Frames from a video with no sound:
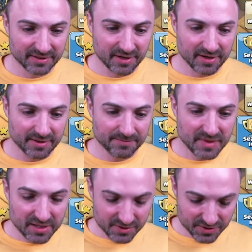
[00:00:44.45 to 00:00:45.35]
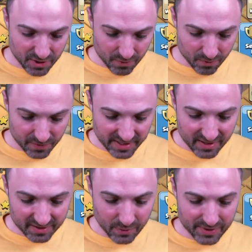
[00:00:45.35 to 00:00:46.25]
Alright, so we
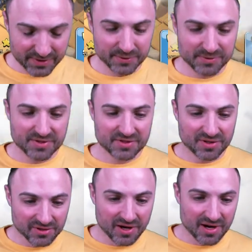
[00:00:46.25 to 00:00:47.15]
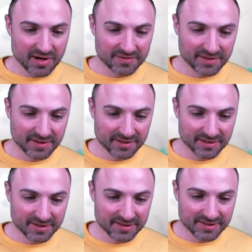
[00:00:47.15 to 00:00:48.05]
are going to start off here.